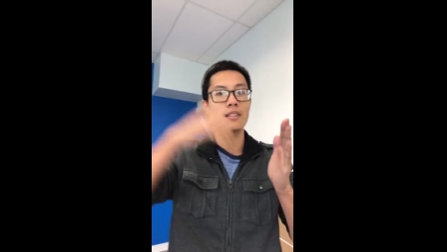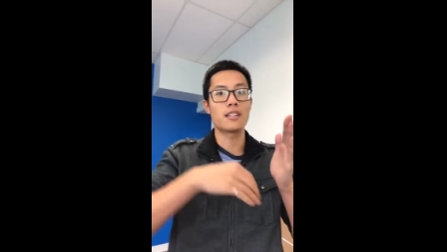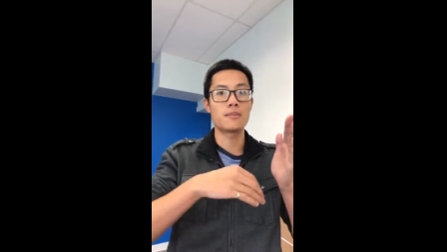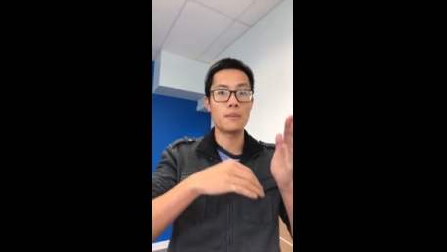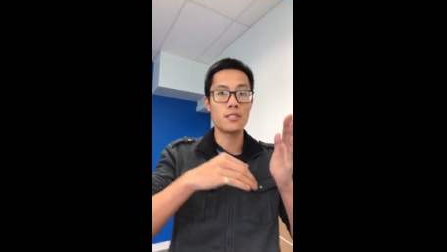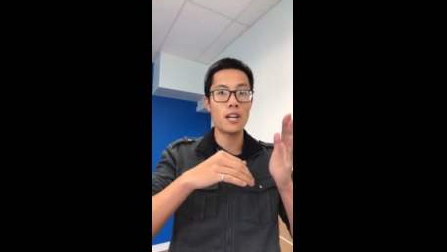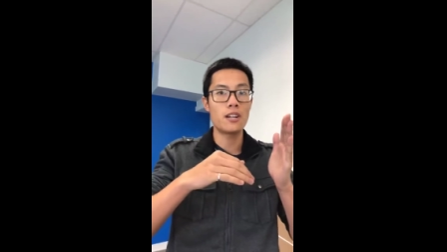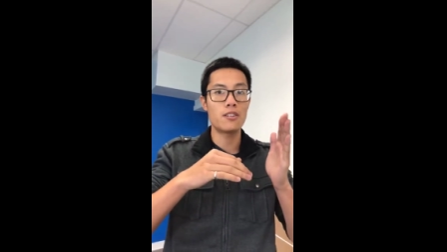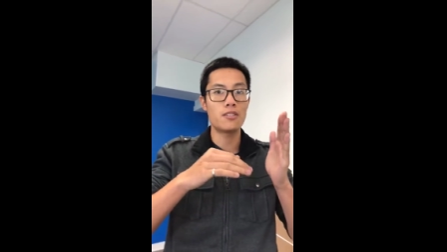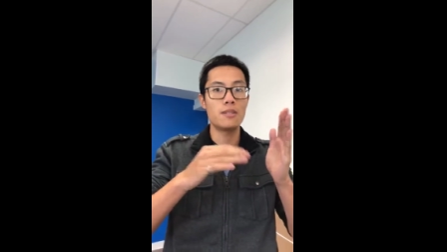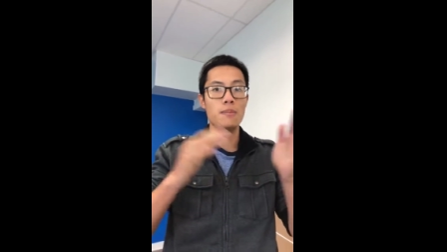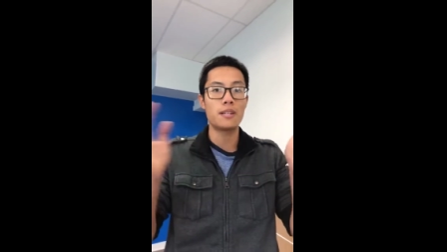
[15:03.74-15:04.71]
as much
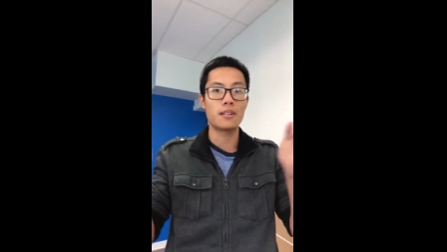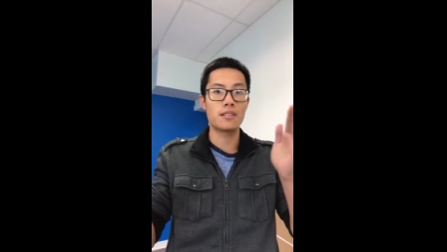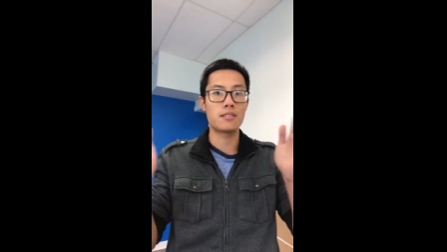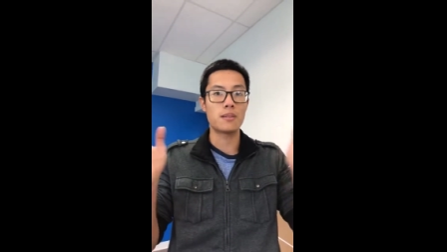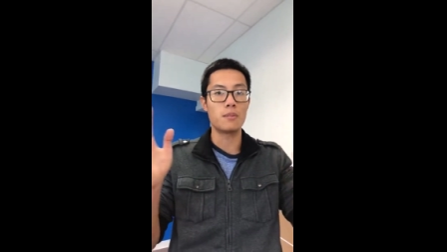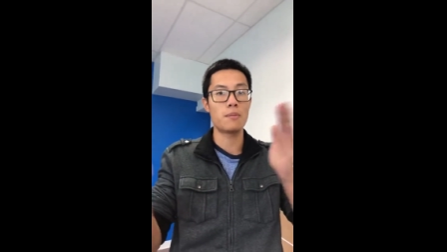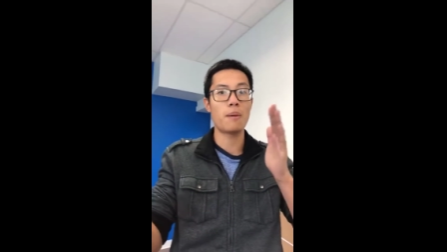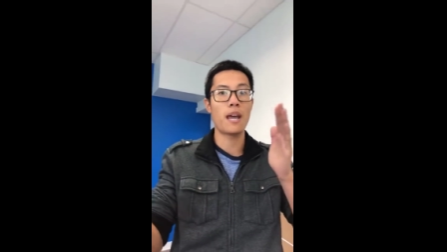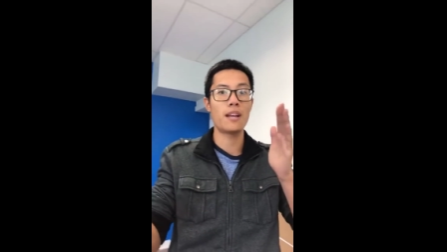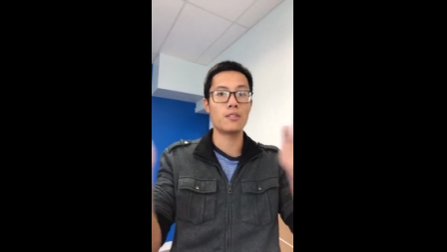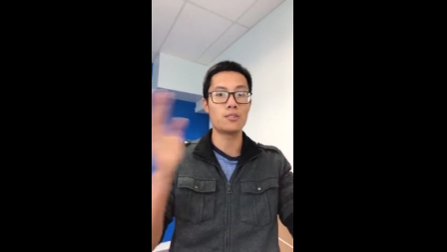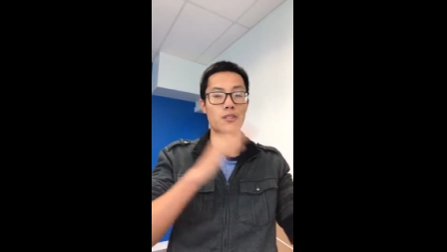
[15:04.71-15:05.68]
energy because some of the
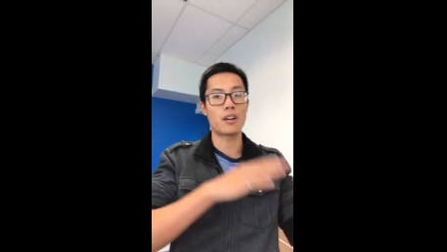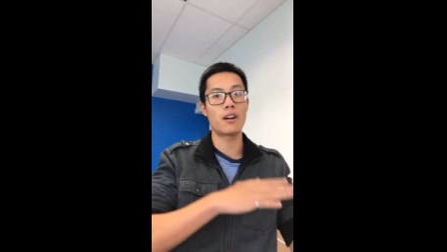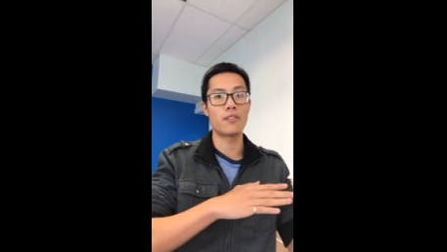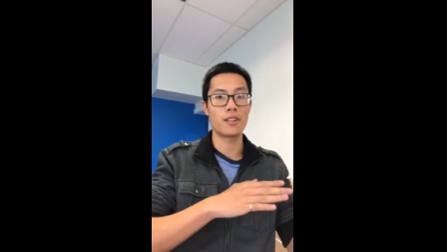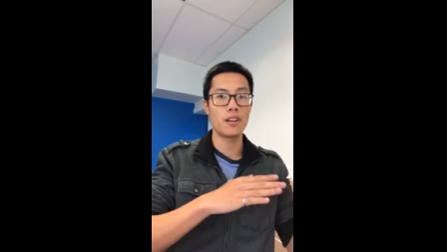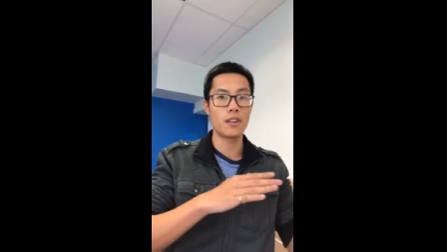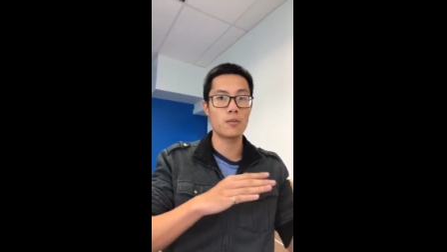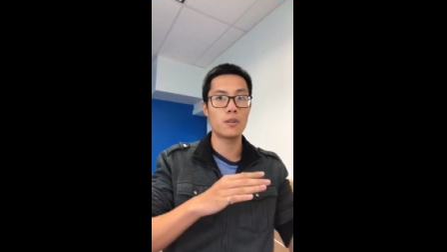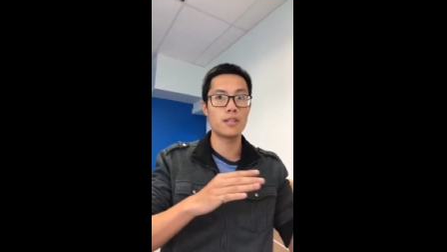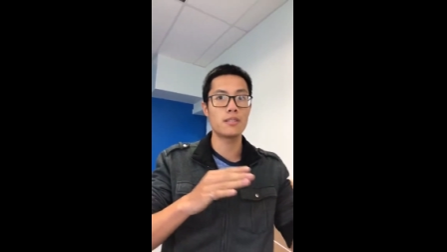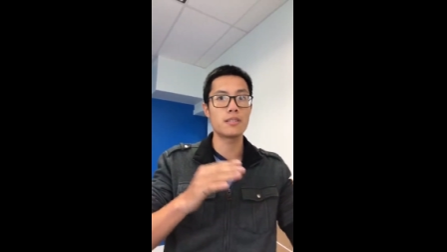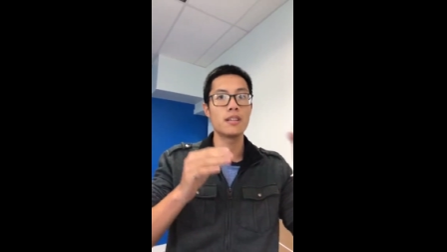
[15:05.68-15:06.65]
panels are covering the other
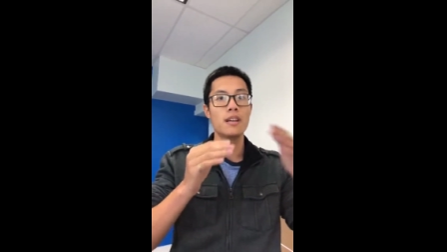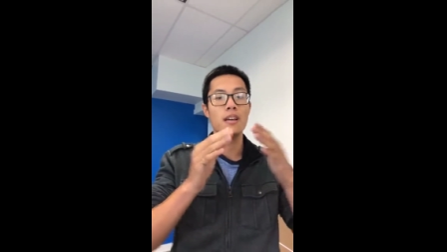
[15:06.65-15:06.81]
ones.